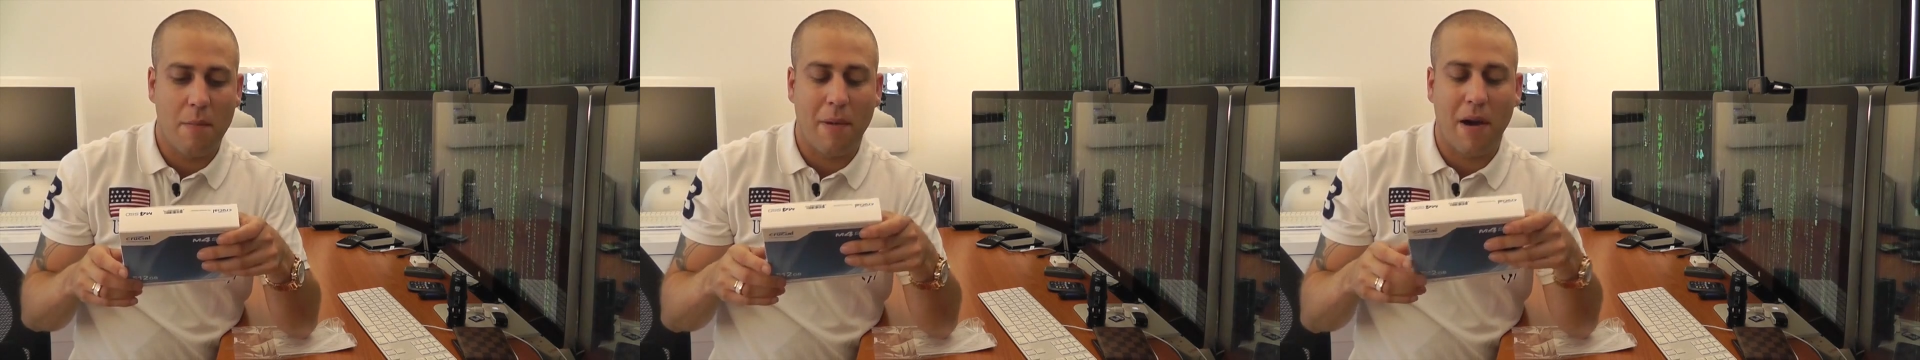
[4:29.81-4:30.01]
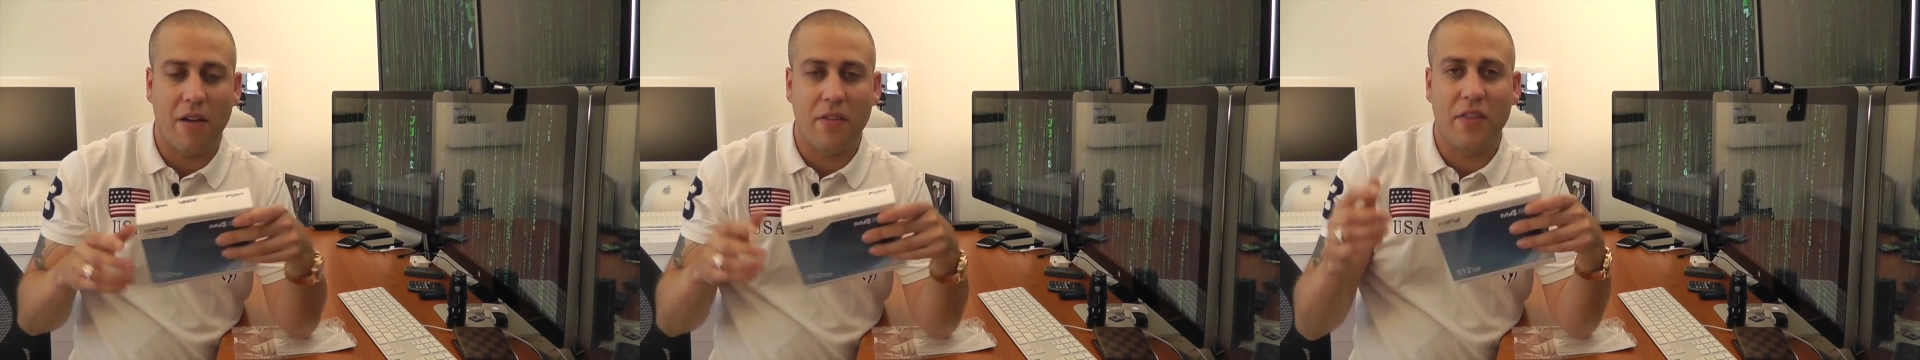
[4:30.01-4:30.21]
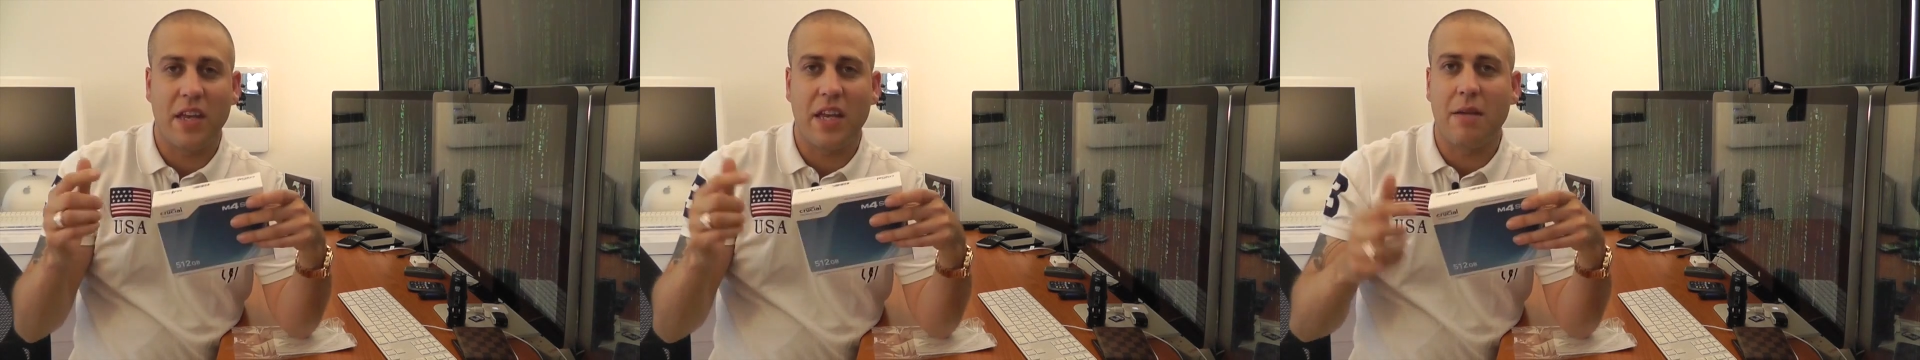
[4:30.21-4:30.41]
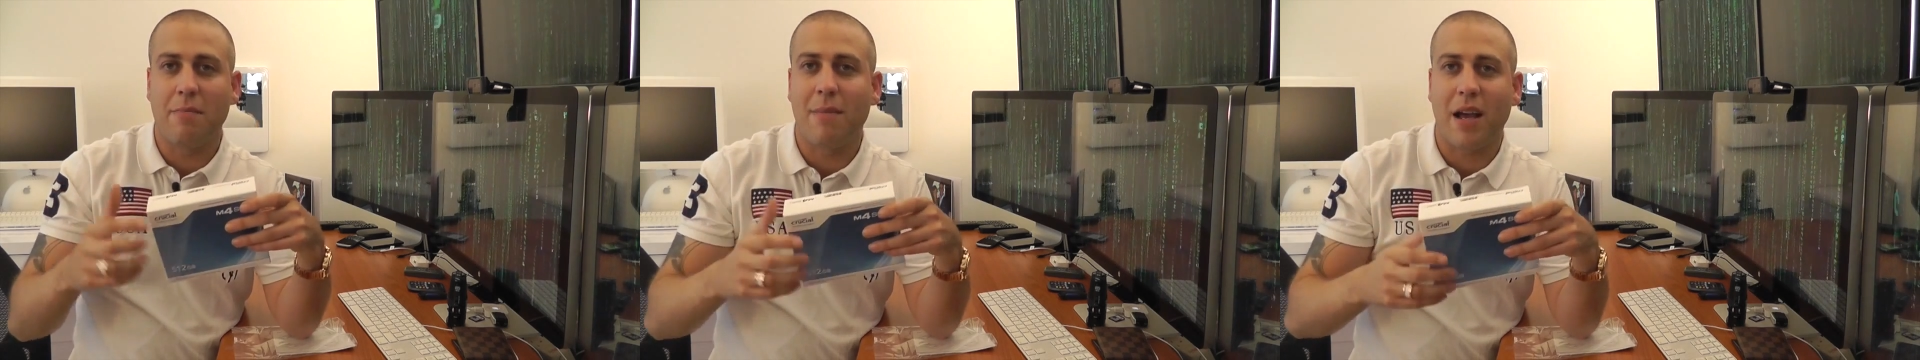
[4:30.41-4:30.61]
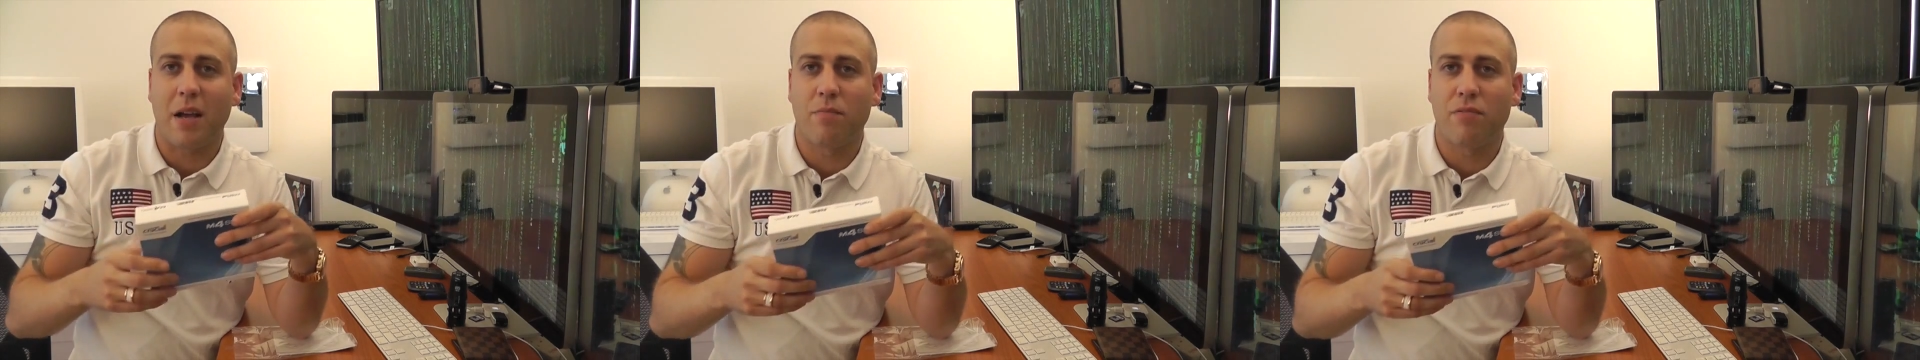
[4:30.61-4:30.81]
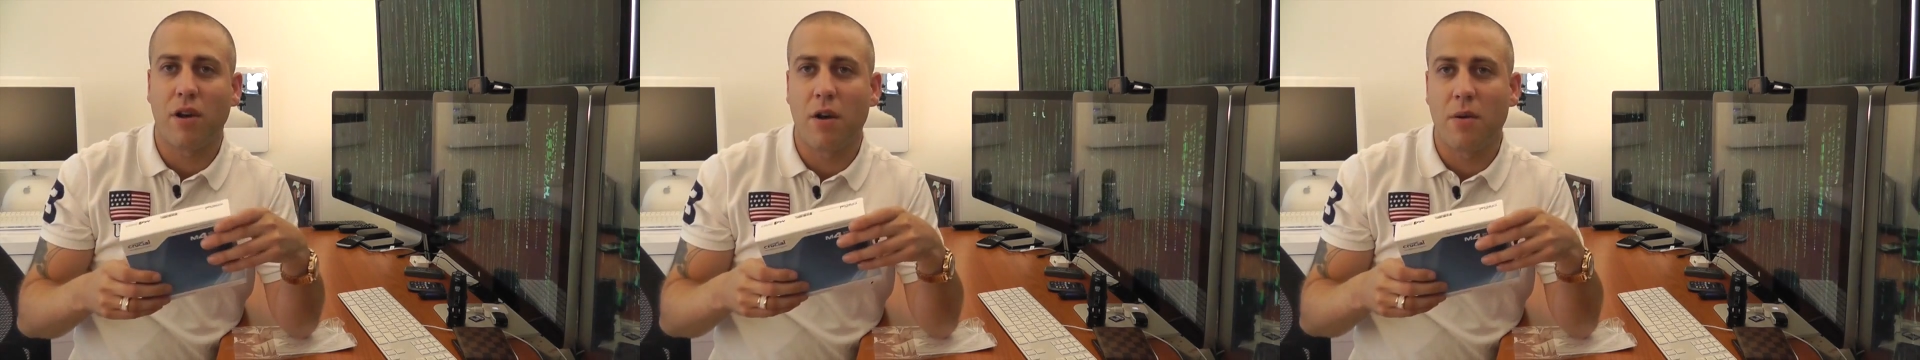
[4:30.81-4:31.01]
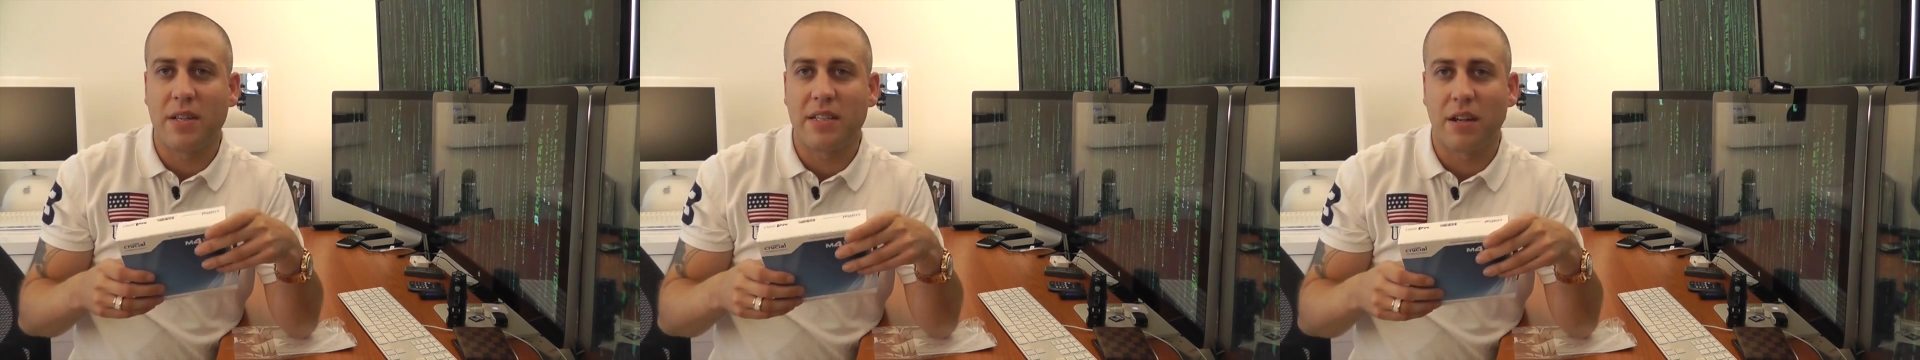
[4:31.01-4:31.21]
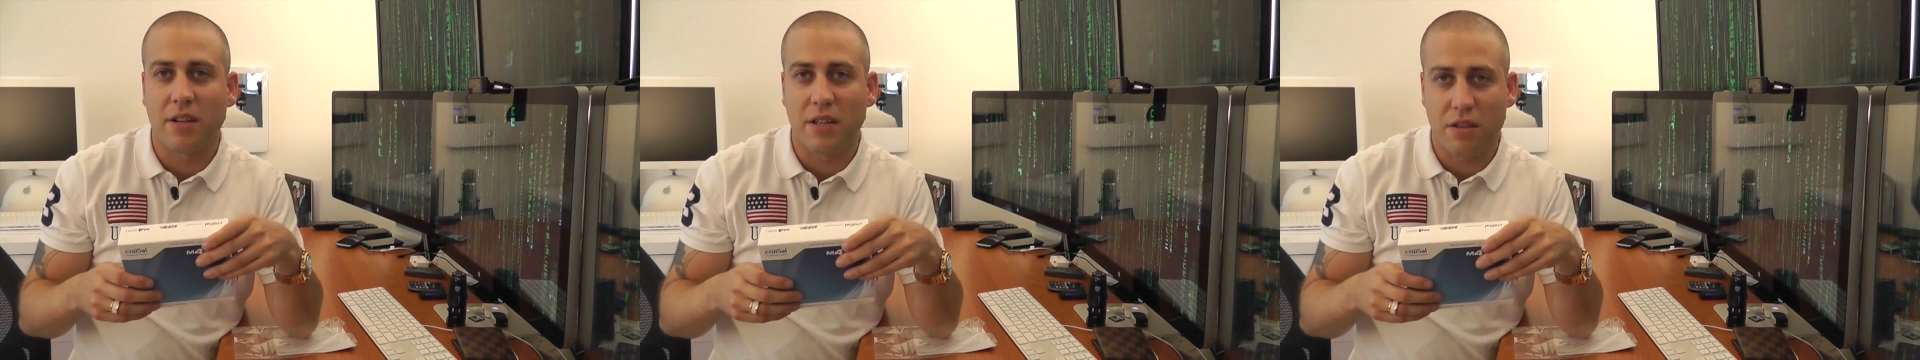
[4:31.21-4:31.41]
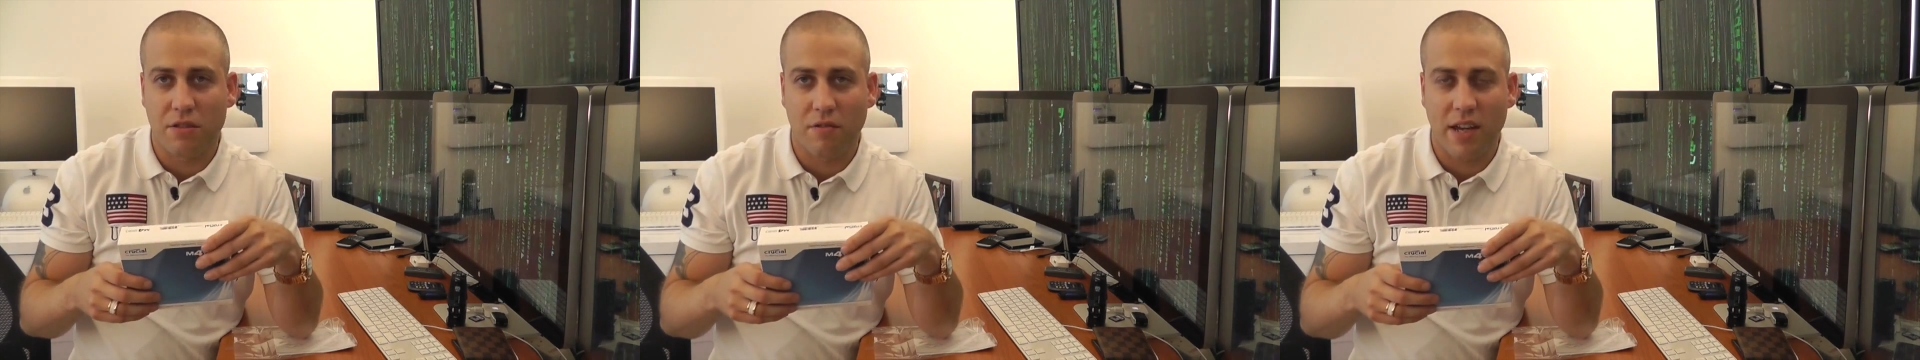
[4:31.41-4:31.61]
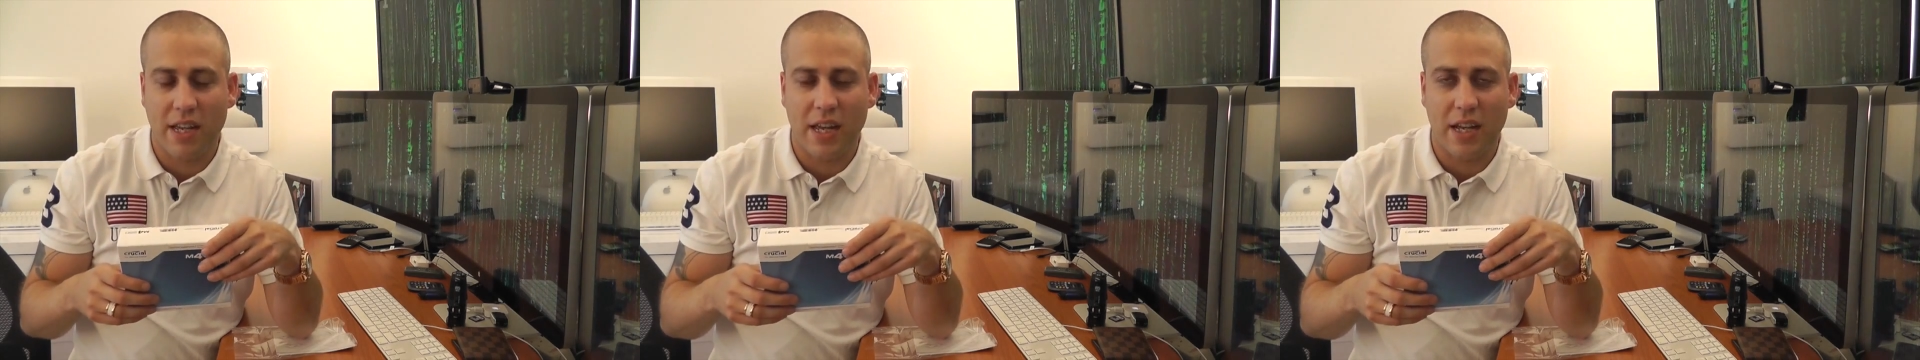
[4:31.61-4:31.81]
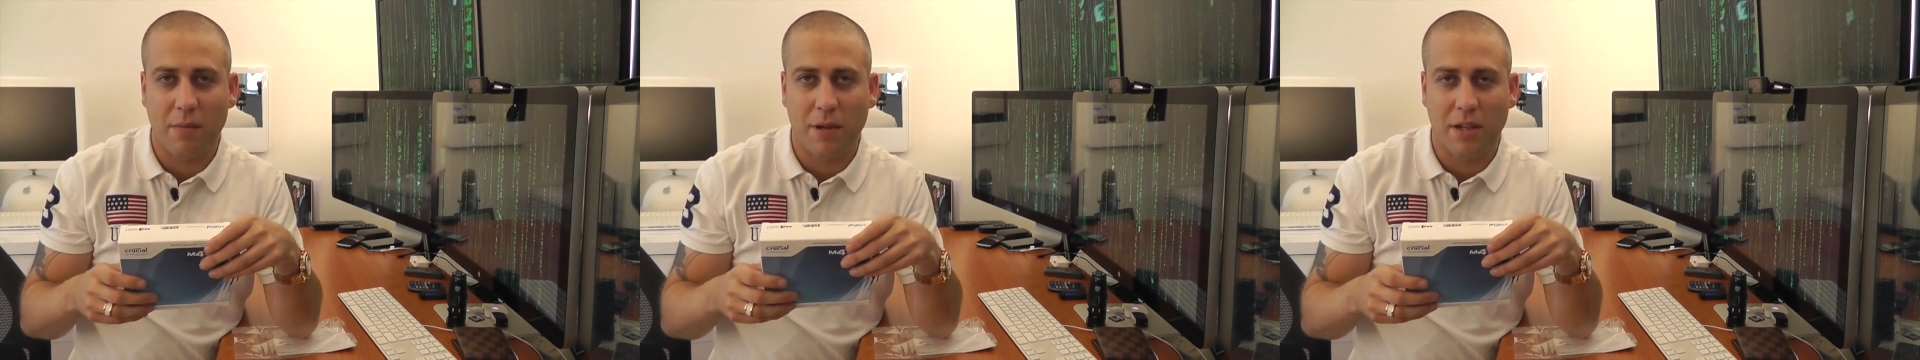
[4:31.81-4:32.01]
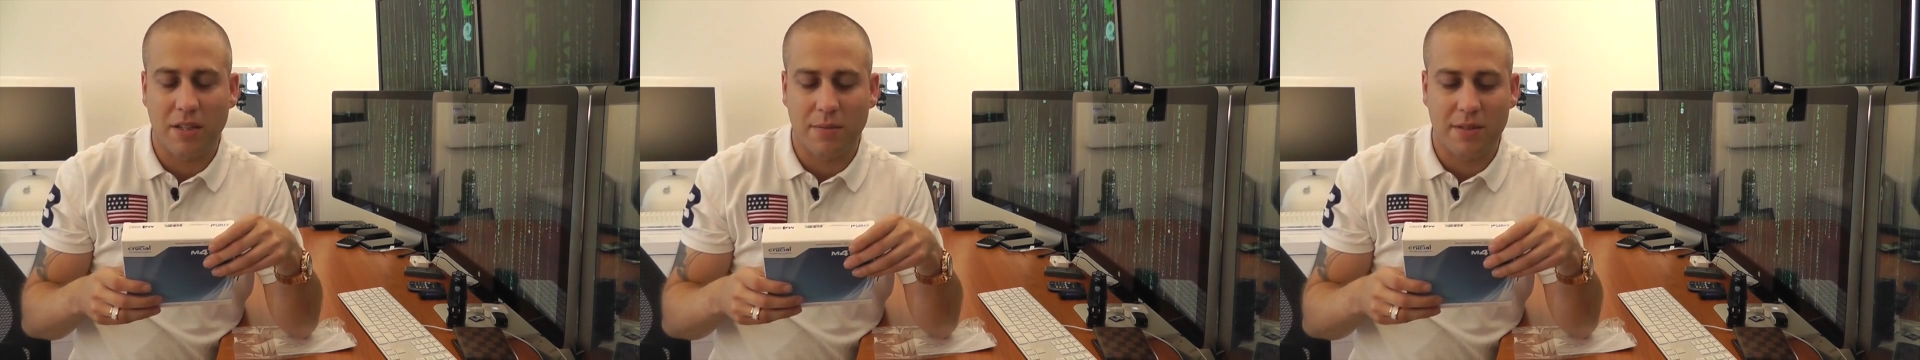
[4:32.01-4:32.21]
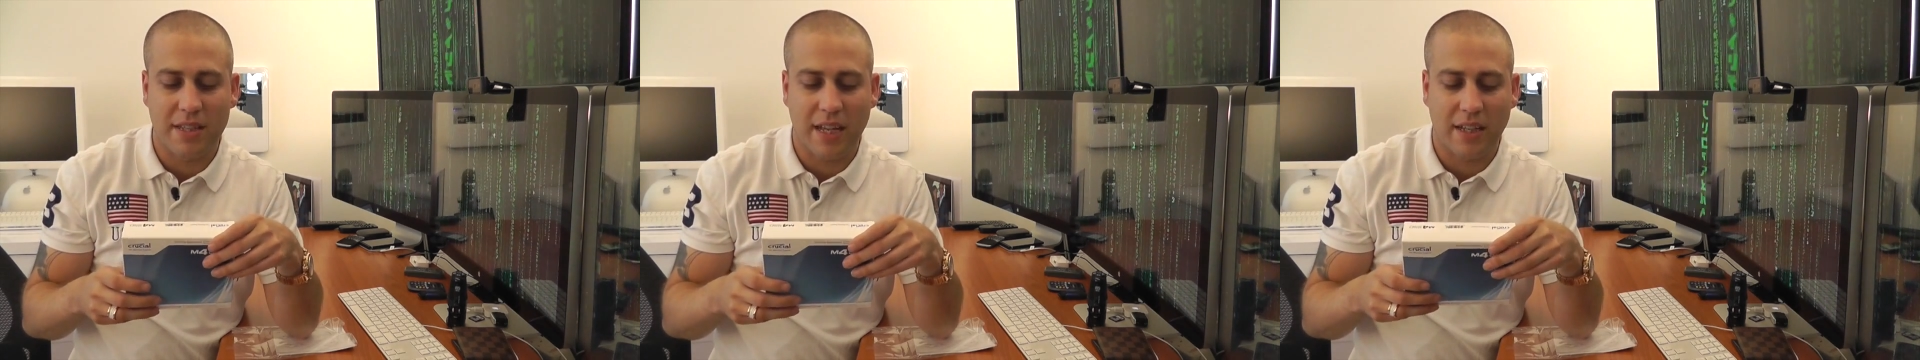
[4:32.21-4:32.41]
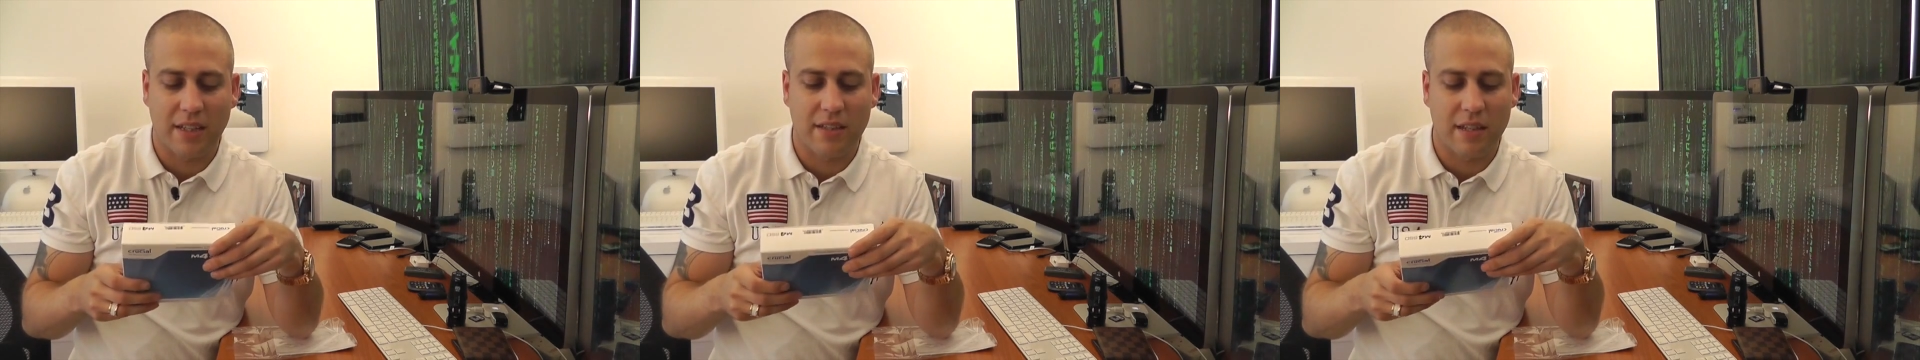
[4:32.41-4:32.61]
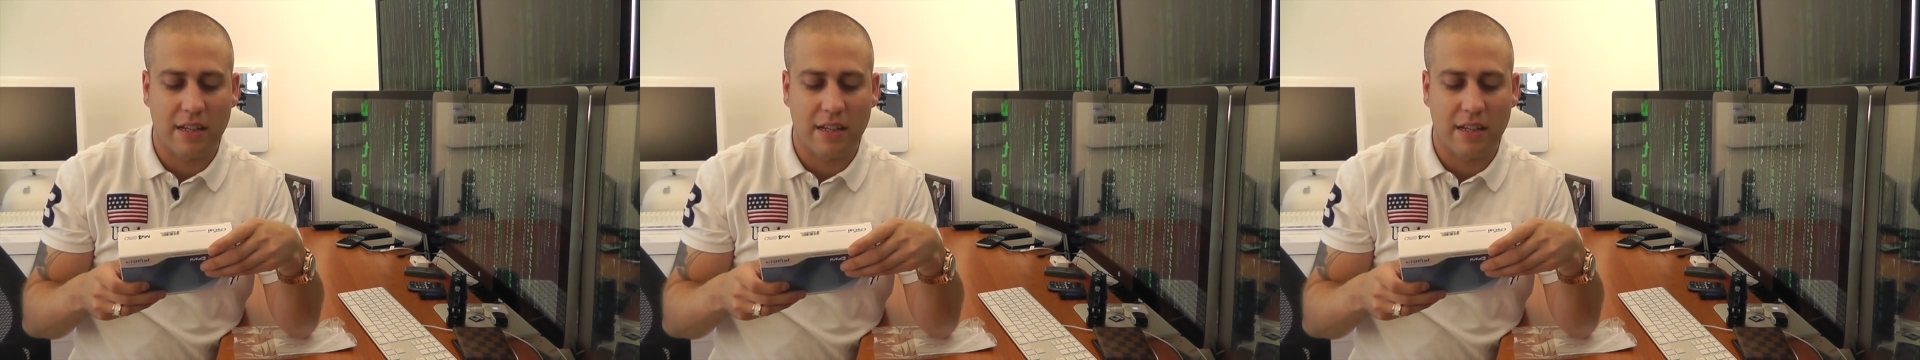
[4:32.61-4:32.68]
but the Mac Pro is only 3GB per second,